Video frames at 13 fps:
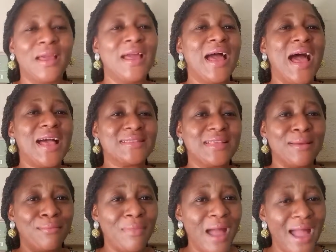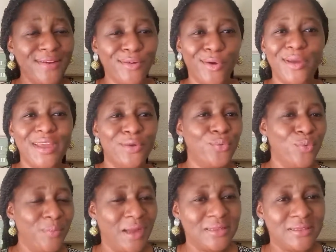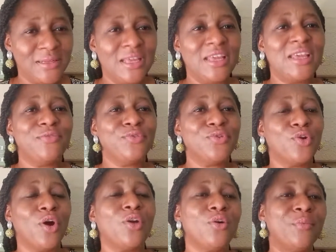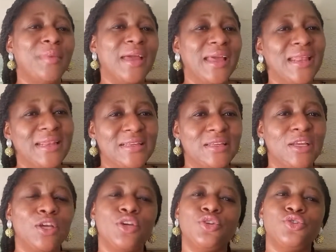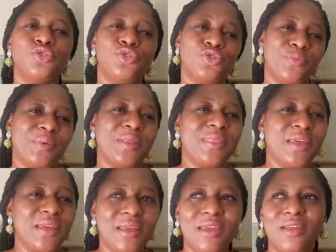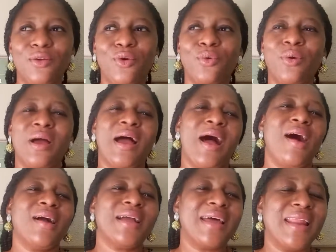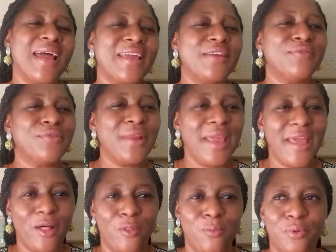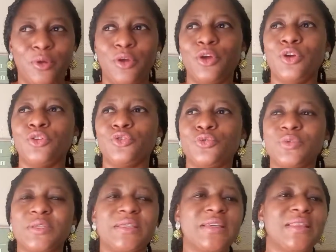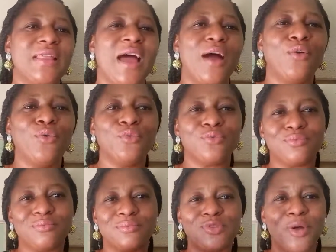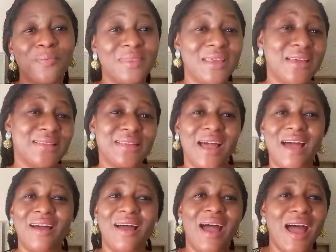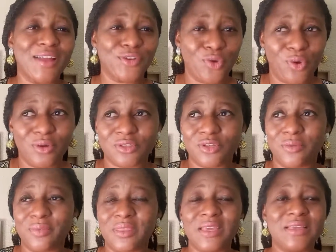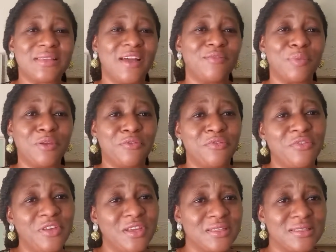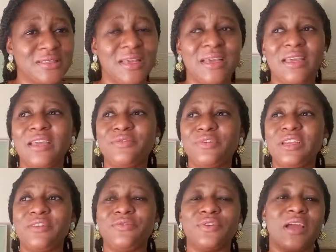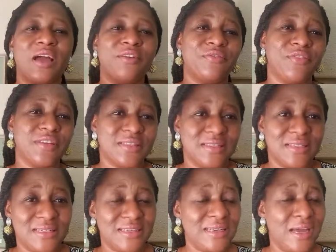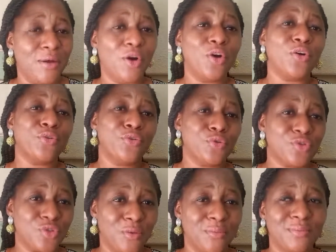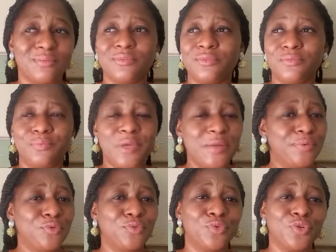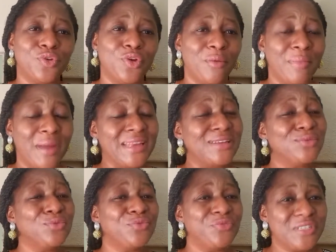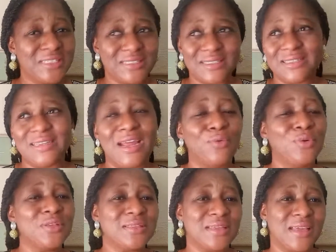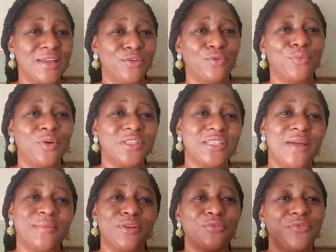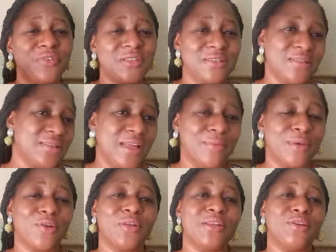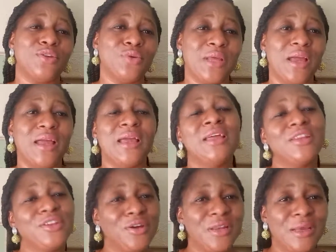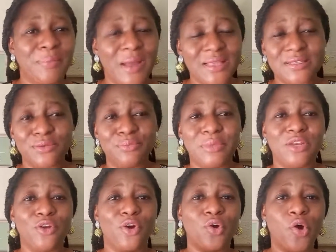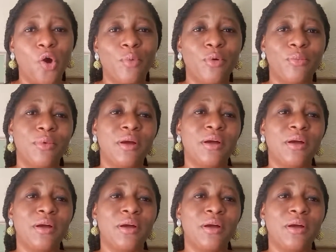As a man or a woman, if you got home early, you should be thinking, oh, how can I even help to see that, oh, some things are done, some things have been fixed. Even if you can't fix the dinner, although some people would not mind, they will fix the dinner. Once they get home on time, they will fix the dinner, because they know that the other party may not come home,